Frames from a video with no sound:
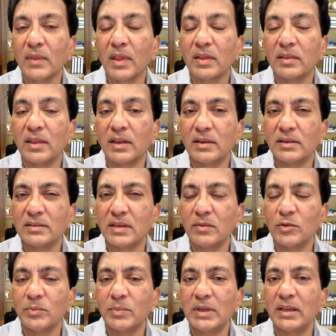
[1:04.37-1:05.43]
they seem to
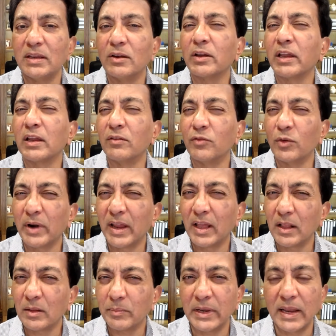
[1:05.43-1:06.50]
be looking for
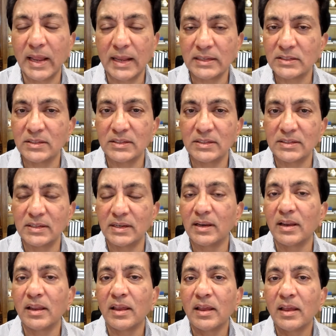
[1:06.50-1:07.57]
help and answers. And
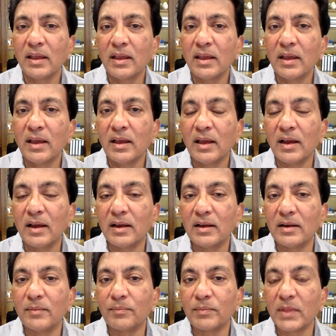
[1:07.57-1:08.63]

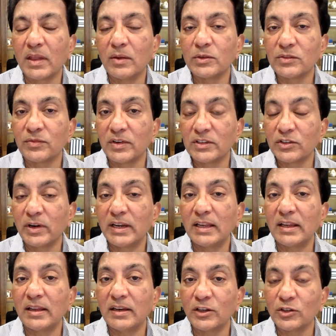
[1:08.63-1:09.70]
it was frustrating
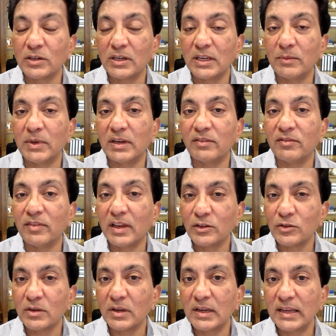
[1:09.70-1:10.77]
initially, but
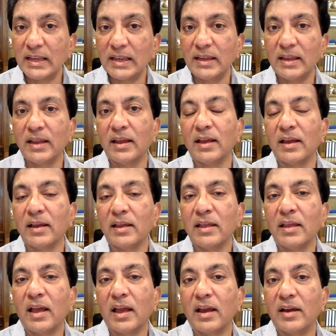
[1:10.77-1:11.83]
eventually,
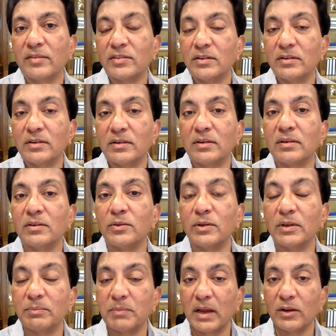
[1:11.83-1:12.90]
after
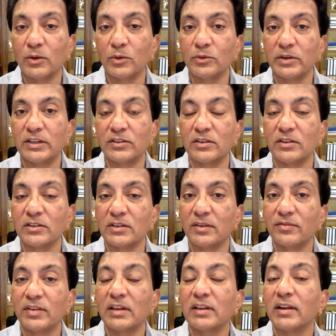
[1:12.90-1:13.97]
doing my own research, I
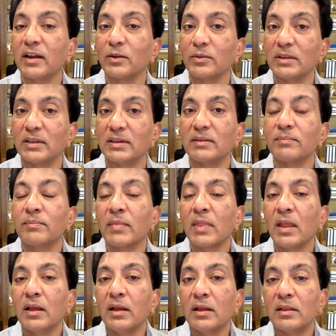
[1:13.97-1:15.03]
figured out that
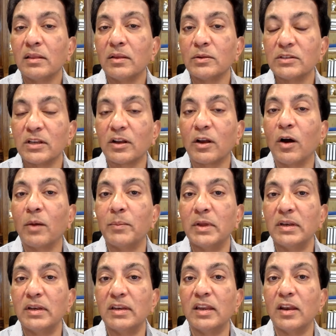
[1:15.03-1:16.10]
there was a
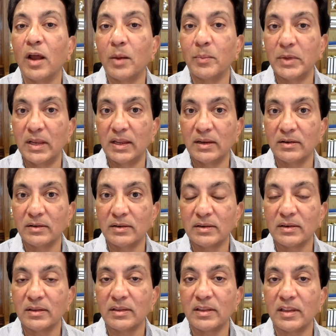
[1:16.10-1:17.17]
common denominator:
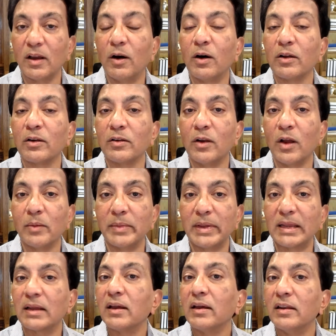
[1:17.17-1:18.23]
the autonomic
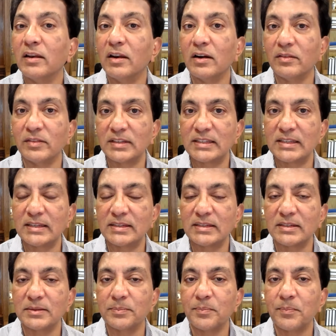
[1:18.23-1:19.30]
nervous system.